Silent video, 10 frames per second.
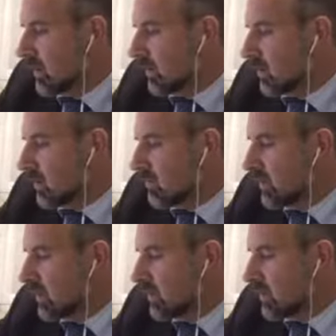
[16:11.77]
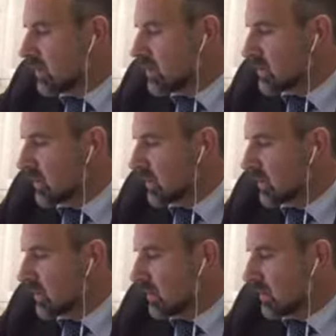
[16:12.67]
got a really good question
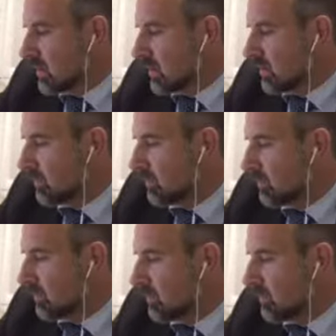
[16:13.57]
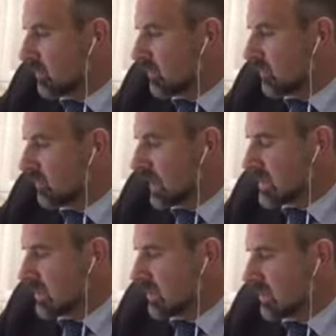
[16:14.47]
here from
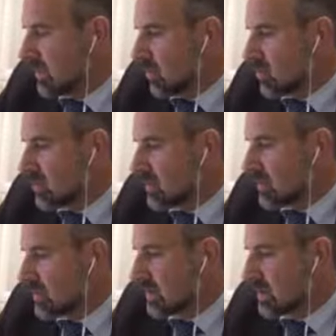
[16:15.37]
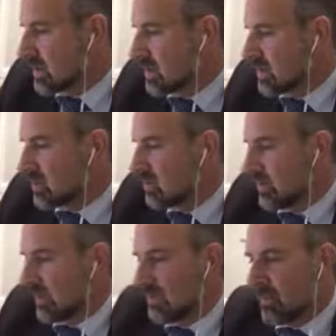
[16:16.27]
Leslie on Twitter. Says, does surgery
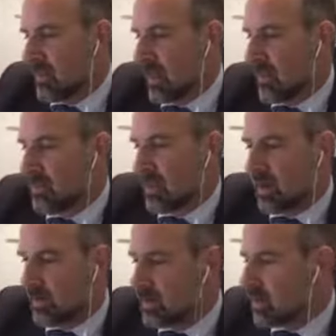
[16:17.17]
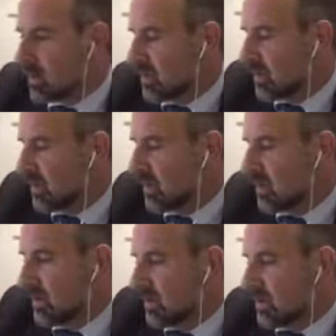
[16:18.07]
make people happier long term?
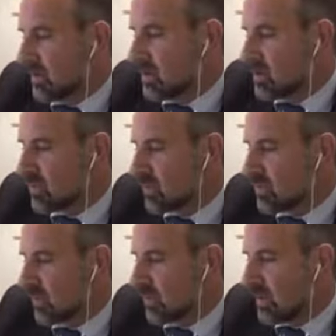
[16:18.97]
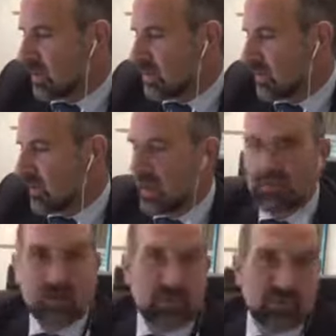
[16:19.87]
Not sure. Don't they generally
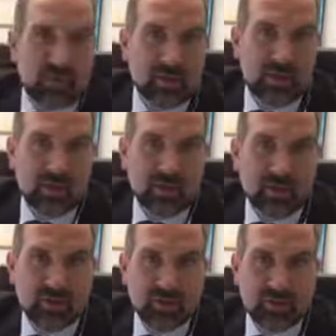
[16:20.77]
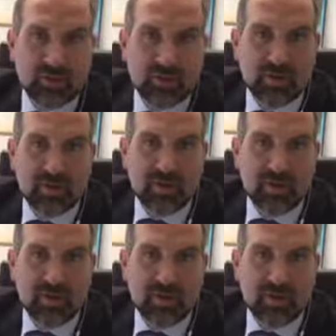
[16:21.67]
have other issues?